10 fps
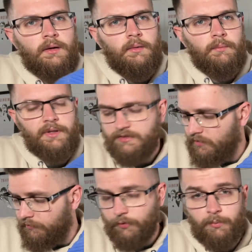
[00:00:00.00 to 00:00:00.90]
But these are
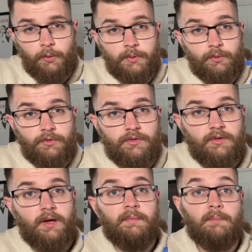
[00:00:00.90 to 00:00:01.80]
the football boots.
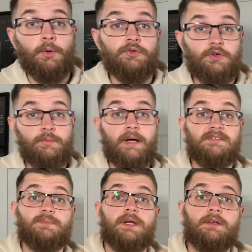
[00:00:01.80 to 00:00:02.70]
I bought 2 pairs
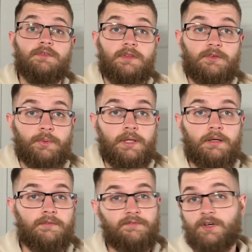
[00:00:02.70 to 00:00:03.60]
of Predators this week.
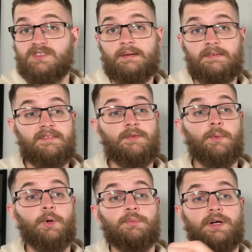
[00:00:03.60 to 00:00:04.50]
First time I've ever
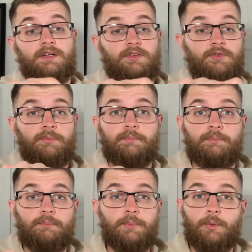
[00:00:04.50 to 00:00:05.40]
bought Predators,
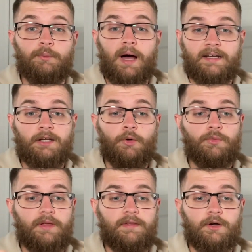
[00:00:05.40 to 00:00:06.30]
but I know that they're